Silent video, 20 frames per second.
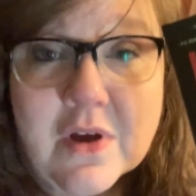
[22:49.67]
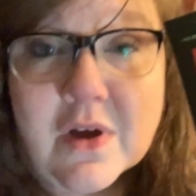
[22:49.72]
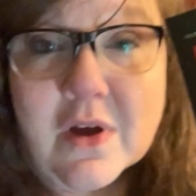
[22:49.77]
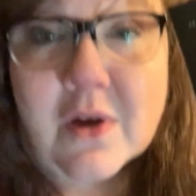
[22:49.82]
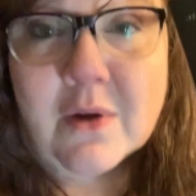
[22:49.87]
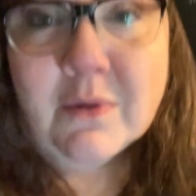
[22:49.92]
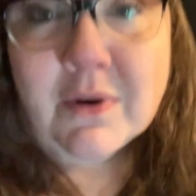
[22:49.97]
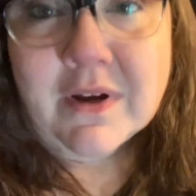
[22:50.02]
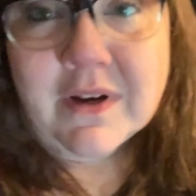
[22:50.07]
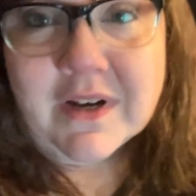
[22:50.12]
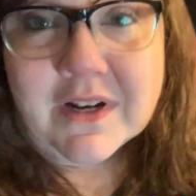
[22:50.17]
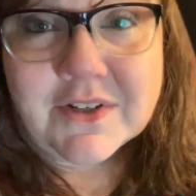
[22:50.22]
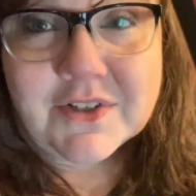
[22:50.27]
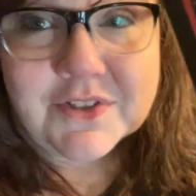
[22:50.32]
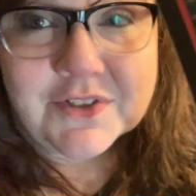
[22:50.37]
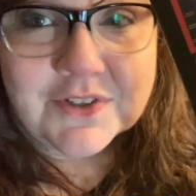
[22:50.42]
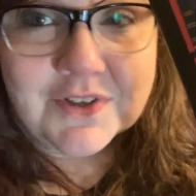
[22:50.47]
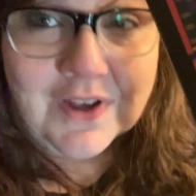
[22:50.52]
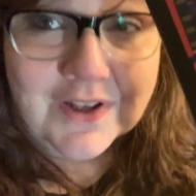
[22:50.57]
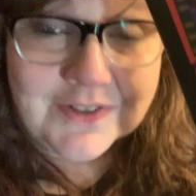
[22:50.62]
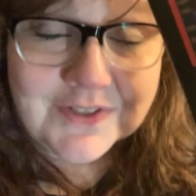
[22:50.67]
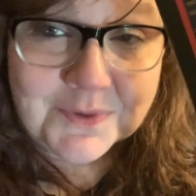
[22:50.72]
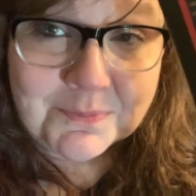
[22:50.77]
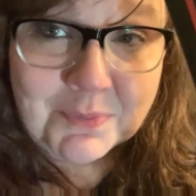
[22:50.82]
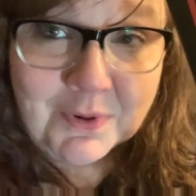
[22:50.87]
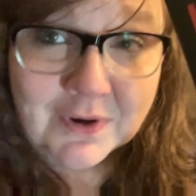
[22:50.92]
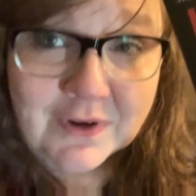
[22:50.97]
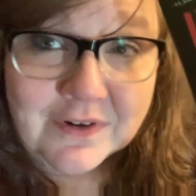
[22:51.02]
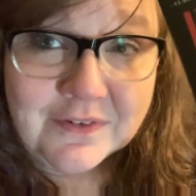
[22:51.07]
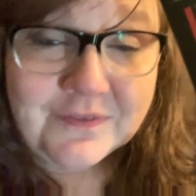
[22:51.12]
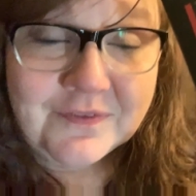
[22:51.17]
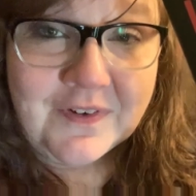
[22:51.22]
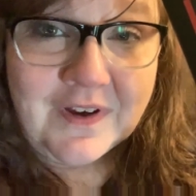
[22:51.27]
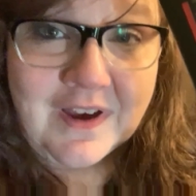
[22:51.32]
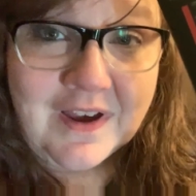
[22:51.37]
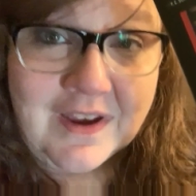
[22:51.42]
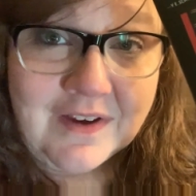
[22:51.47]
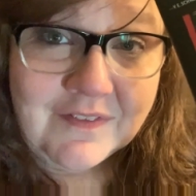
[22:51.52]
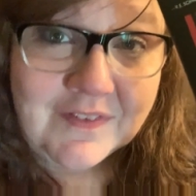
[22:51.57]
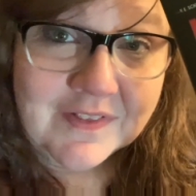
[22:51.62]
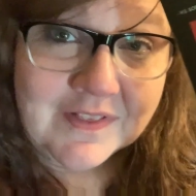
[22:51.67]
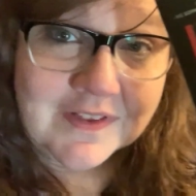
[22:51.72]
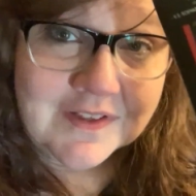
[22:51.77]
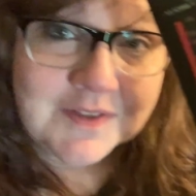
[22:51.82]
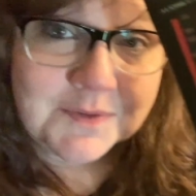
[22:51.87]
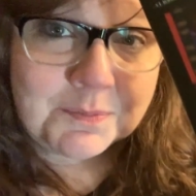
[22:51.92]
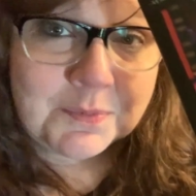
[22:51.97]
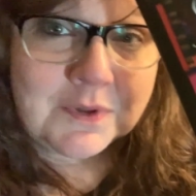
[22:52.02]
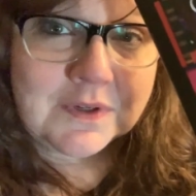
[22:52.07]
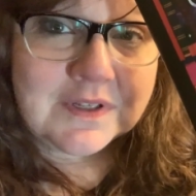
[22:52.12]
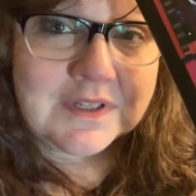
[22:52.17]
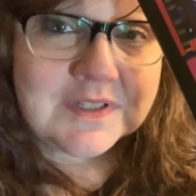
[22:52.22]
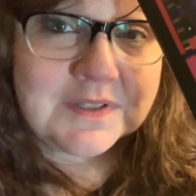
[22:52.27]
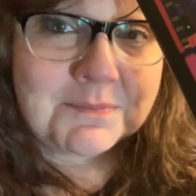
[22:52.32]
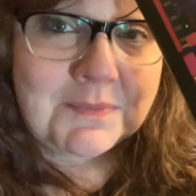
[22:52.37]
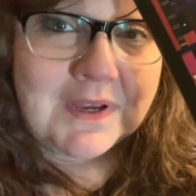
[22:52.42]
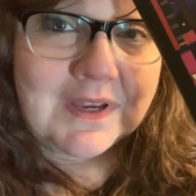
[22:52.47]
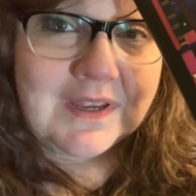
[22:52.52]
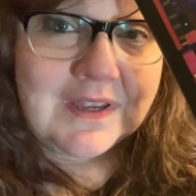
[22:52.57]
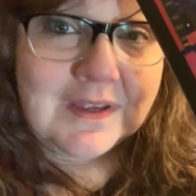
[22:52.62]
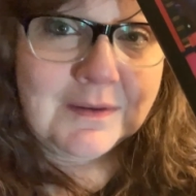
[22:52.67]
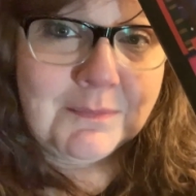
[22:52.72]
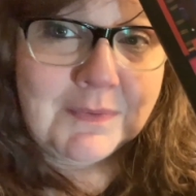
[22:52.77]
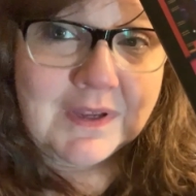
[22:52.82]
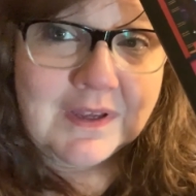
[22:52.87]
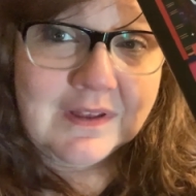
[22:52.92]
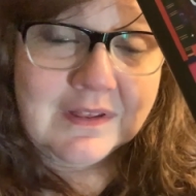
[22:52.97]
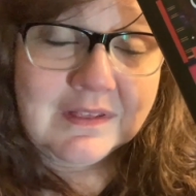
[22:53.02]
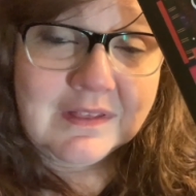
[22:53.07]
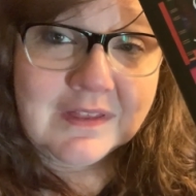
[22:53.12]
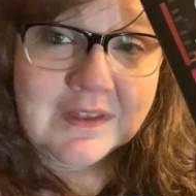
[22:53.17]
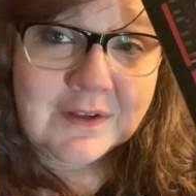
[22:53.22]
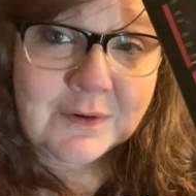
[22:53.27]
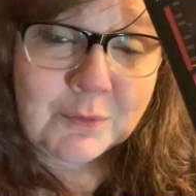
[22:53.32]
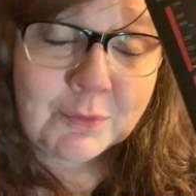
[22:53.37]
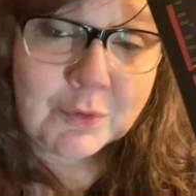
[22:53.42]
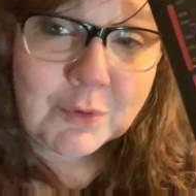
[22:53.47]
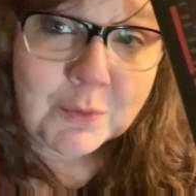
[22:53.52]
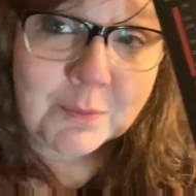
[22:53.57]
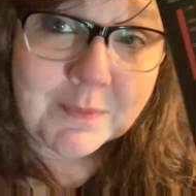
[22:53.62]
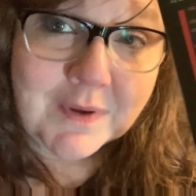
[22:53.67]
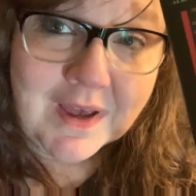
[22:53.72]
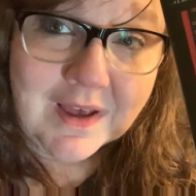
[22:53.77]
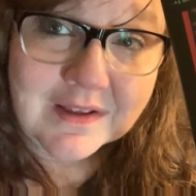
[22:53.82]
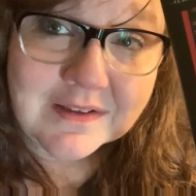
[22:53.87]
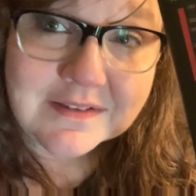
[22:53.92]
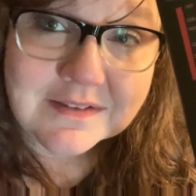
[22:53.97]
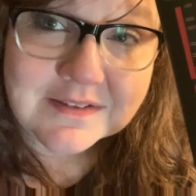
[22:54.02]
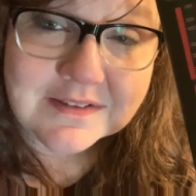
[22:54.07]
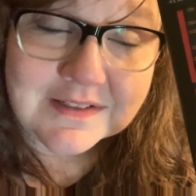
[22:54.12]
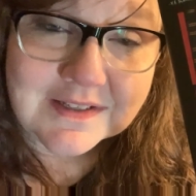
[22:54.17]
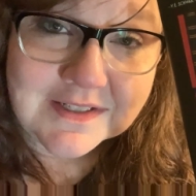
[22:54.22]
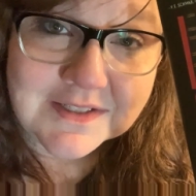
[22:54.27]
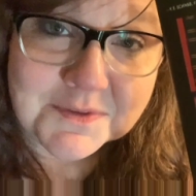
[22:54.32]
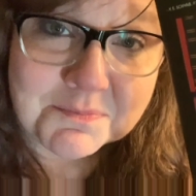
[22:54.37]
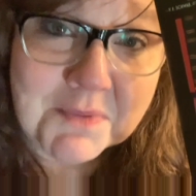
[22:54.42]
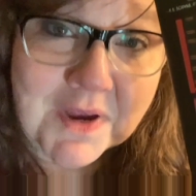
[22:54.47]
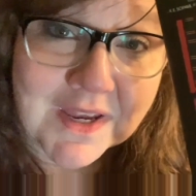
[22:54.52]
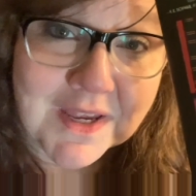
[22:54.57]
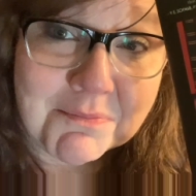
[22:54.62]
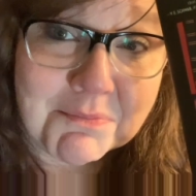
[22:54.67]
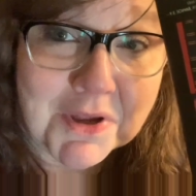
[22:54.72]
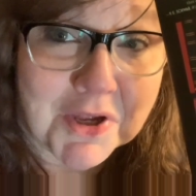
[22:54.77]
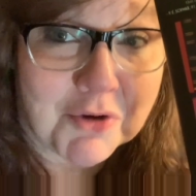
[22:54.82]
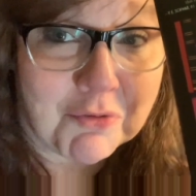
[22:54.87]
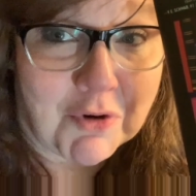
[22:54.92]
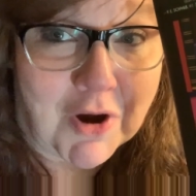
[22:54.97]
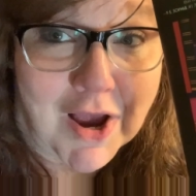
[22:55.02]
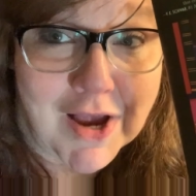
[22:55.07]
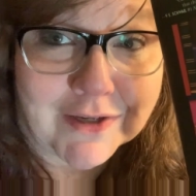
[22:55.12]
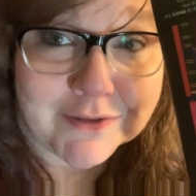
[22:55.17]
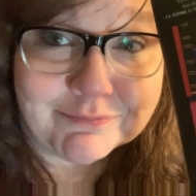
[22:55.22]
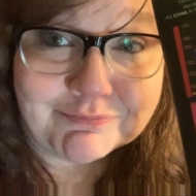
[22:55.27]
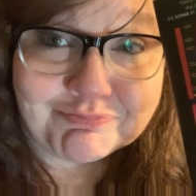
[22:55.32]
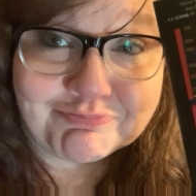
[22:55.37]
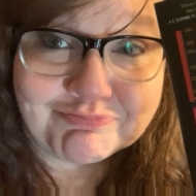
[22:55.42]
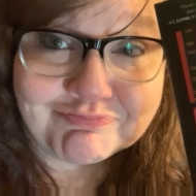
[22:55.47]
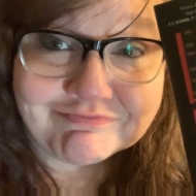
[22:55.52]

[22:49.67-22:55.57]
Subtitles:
Alright, I just got to part 5, and this book is making me a literal mess. It's making me cry.